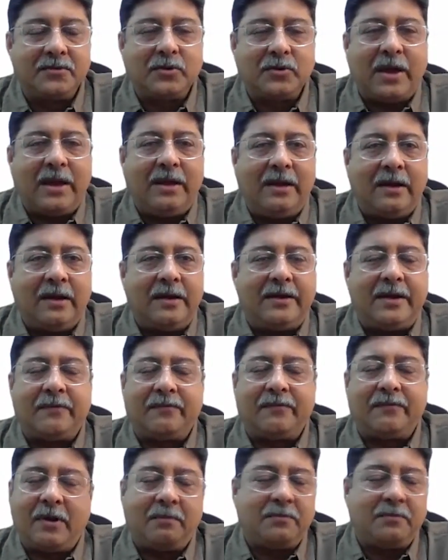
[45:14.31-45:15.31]
So I learned it
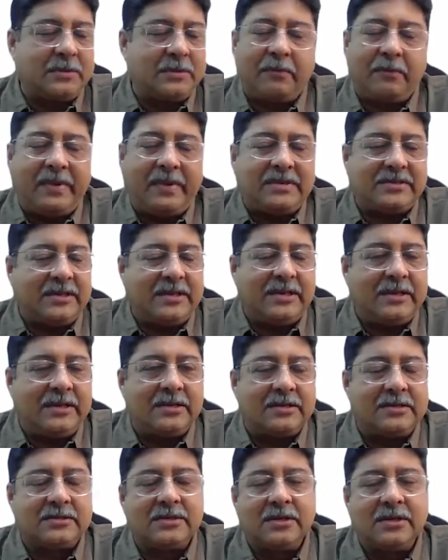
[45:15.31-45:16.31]
from some of my
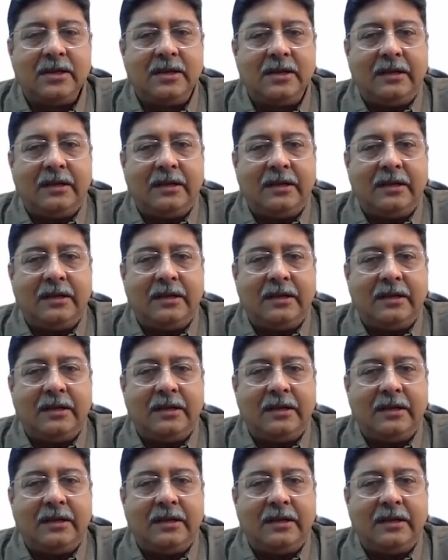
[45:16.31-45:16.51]
seniors